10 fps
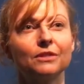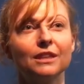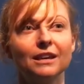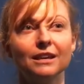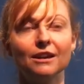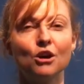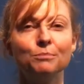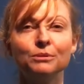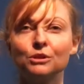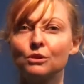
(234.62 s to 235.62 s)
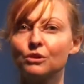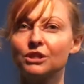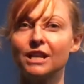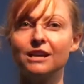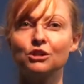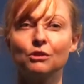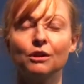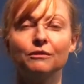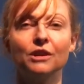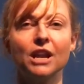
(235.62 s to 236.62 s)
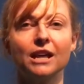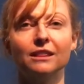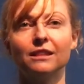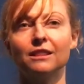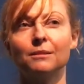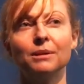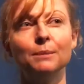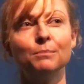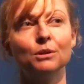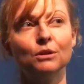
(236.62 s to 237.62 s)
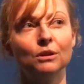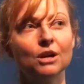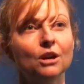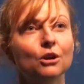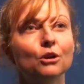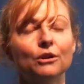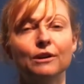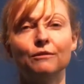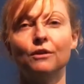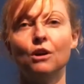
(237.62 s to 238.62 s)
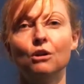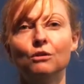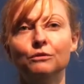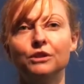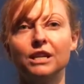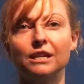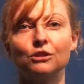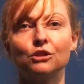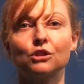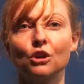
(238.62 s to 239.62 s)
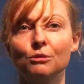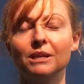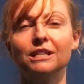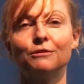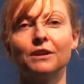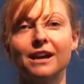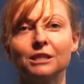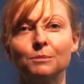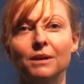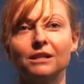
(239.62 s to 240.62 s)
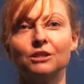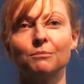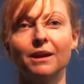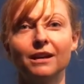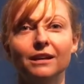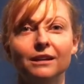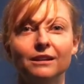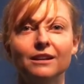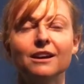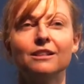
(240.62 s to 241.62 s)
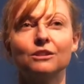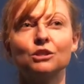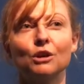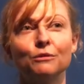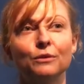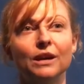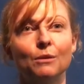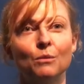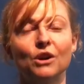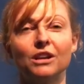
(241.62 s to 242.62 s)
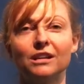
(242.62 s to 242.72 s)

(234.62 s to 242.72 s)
the open source nature of it and the people who are involved in so many different aspects of making the software what it